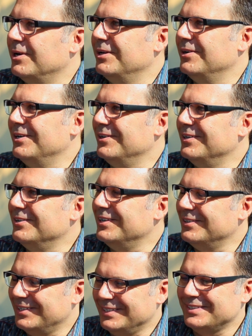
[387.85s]
Right, right, right,
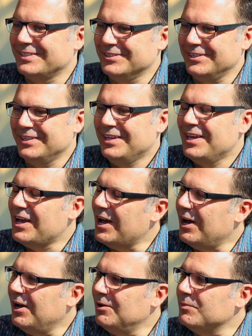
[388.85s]
right, right. Cool.
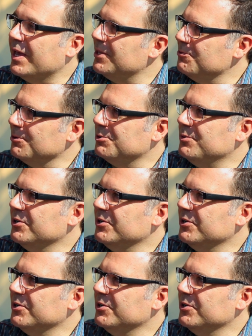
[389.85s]
Um, and you wrote a